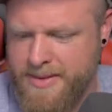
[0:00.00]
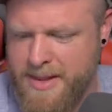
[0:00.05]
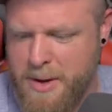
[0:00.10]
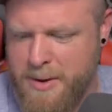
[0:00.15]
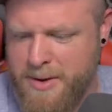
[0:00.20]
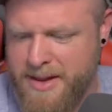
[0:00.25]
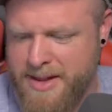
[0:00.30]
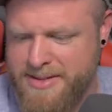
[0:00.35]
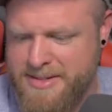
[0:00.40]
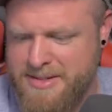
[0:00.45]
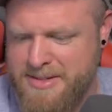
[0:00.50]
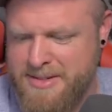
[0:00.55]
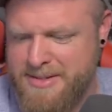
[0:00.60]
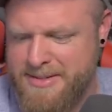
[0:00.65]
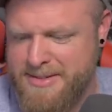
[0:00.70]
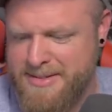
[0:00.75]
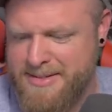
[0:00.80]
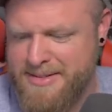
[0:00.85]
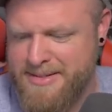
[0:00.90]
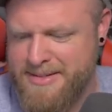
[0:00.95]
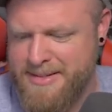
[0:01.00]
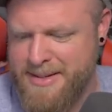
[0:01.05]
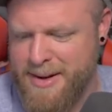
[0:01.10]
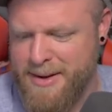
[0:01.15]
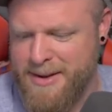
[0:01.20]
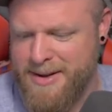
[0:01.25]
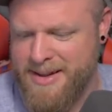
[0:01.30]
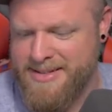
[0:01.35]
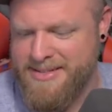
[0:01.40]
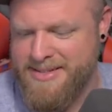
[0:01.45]
There he is.
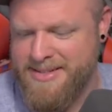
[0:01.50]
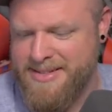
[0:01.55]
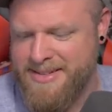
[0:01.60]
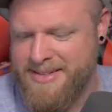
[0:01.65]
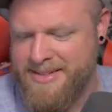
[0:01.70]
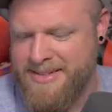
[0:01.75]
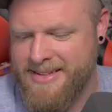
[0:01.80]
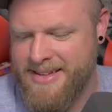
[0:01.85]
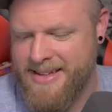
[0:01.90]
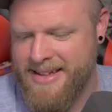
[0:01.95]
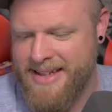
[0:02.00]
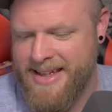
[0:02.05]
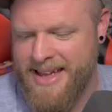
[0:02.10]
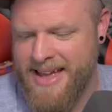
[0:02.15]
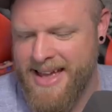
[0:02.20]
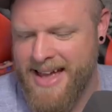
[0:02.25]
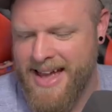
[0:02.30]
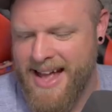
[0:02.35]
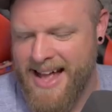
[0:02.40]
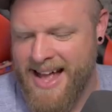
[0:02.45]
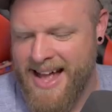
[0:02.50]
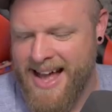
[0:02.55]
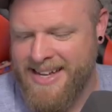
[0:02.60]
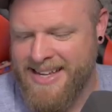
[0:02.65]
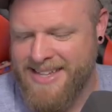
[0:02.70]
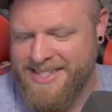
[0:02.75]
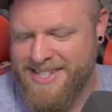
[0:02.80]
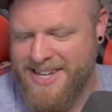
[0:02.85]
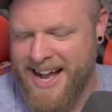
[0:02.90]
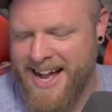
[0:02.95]
There he is.
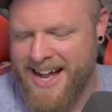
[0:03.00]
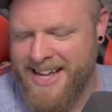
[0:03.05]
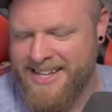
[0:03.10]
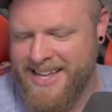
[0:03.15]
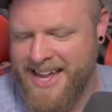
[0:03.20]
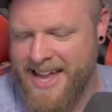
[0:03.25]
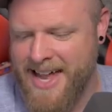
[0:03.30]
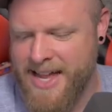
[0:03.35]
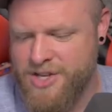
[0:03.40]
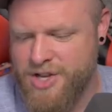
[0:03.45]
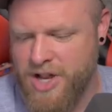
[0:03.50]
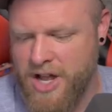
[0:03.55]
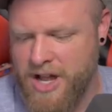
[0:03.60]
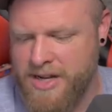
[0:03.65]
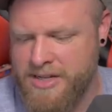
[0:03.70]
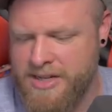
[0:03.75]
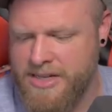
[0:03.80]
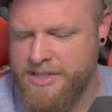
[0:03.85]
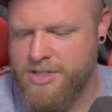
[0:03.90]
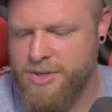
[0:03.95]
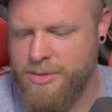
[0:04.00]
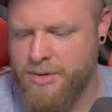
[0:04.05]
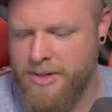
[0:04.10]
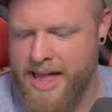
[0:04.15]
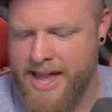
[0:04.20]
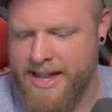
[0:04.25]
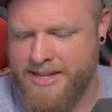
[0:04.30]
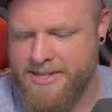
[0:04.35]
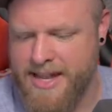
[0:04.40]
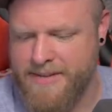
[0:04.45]
Hana-chan, the hedgehog, needs to
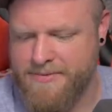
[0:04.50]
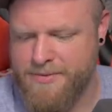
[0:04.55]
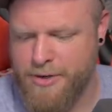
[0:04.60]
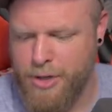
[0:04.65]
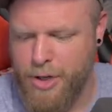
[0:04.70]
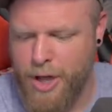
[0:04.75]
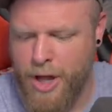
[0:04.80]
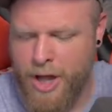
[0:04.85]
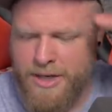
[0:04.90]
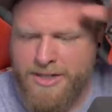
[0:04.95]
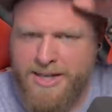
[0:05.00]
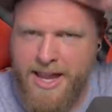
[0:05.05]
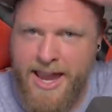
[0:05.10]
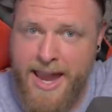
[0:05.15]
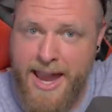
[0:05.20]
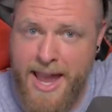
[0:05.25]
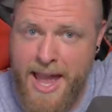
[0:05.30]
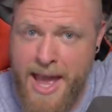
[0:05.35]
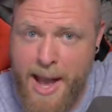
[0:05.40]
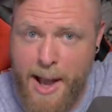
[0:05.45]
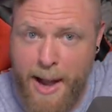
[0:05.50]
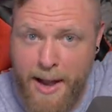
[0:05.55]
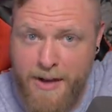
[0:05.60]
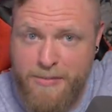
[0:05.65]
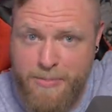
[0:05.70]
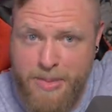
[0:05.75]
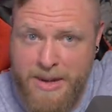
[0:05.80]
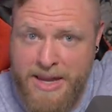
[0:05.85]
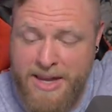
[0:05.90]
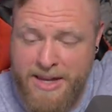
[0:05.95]
relax after a long day
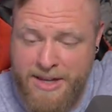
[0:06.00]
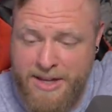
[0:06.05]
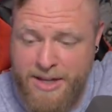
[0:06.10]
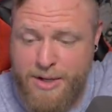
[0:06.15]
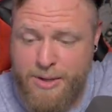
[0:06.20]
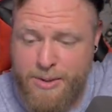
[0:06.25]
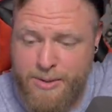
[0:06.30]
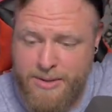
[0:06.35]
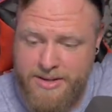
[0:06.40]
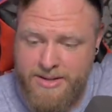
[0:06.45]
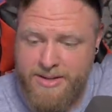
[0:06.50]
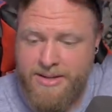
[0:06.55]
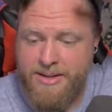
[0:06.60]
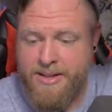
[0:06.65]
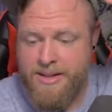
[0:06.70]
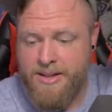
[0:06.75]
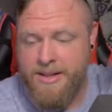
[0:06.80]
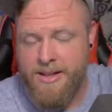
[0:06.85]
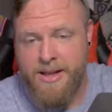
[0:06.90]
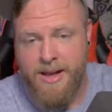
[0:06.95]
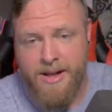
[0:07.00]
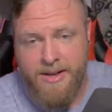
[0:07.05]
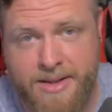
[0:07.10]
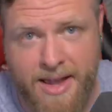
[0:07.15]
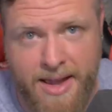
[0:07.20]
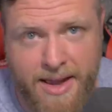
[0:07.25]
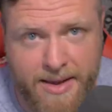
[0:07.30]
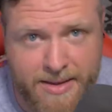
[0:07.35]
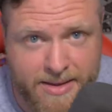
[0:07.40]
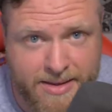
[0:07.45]
of being cute.
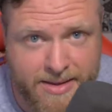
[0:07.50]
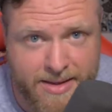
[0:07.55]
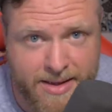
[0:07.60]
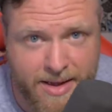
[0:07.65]
Okay.